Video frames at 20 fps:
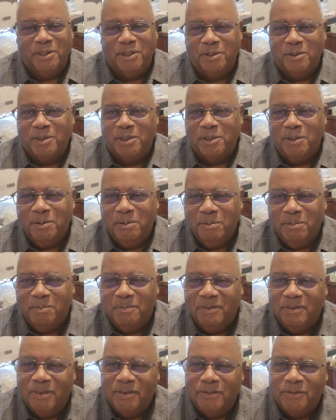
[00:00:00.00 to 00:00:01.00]
YouTube,
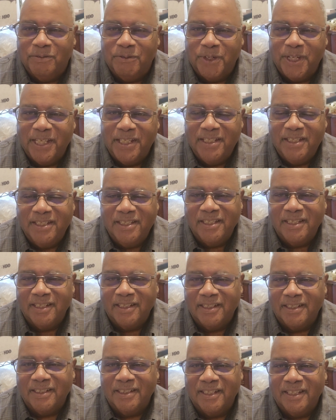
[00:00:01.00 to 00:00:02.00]
friends
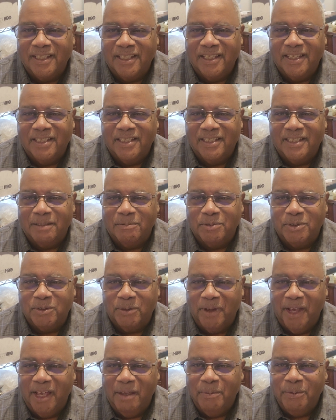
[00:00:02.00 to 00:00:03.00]
and
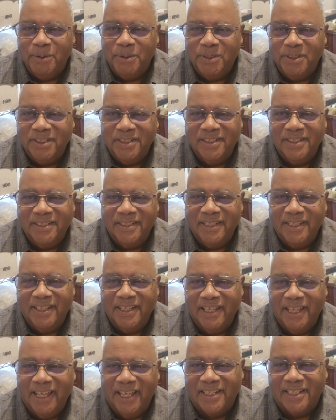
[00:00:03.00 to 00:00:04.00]
subscribers,
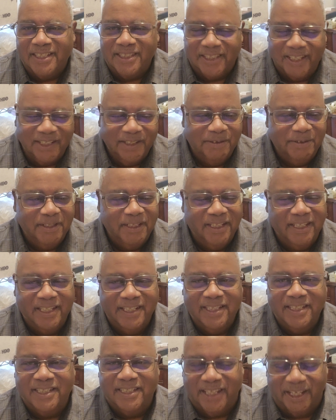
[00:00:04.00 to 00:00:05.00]
etc.,
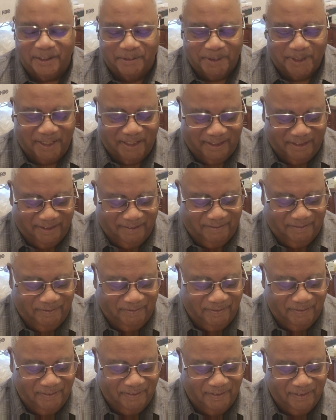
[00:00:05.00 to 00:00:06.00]
etc.
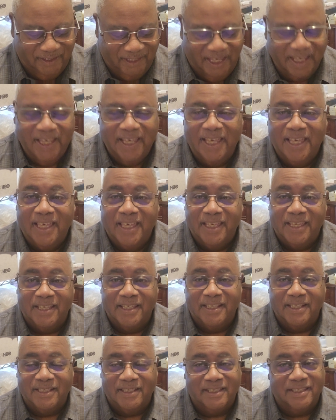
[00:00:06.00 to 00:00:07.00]

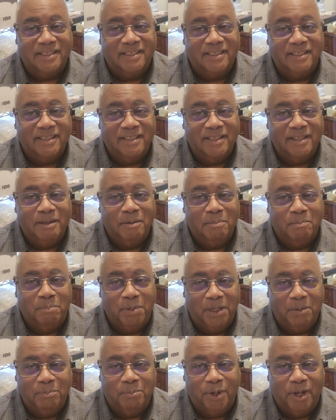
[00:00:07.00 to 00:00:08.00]
It's
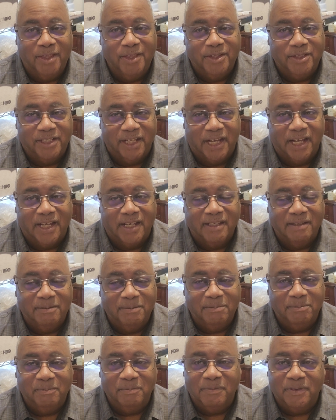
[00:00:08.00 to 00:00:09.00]
Big Brother
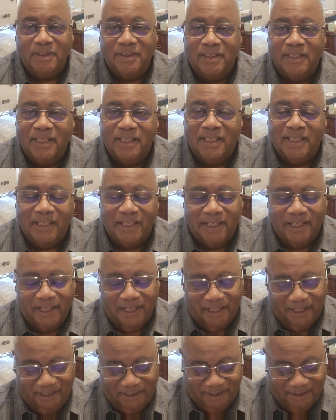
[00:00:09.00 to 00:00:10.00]
time,
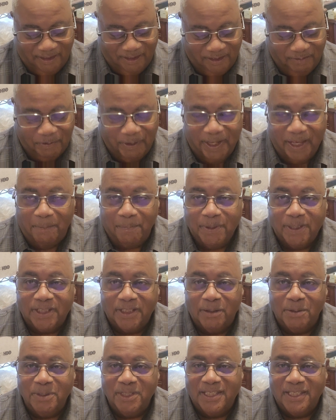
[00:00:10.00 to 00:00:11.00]
and this is for
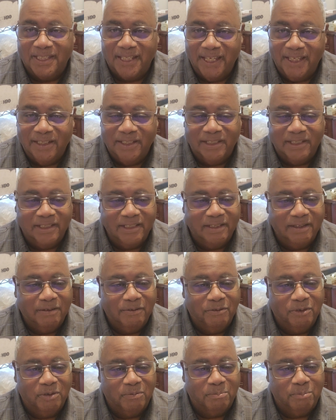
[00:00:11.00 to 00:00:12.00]
episode 6
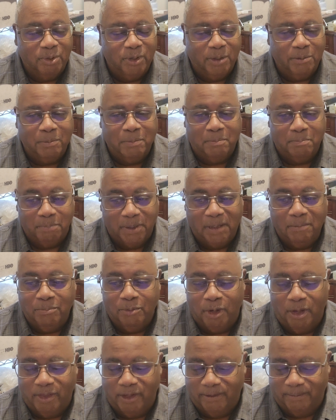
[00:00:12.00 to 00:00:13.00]
for Big
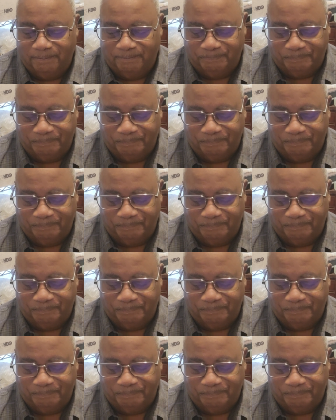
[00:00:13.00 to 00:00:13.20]
Brother.